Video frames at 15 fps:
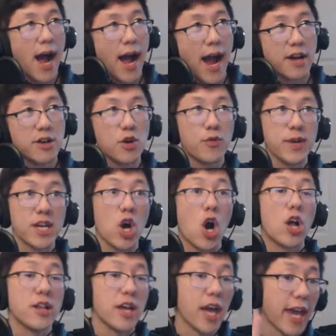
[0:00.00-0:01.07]
I don't know if we can
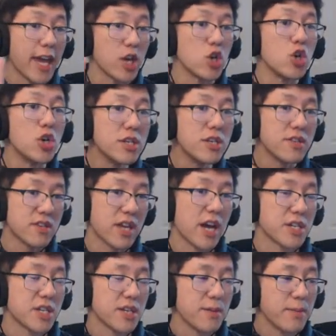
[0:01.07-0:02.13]
call it a good
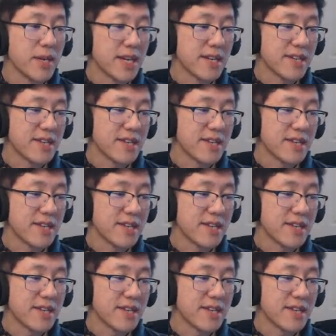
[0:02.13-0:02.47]
discussion because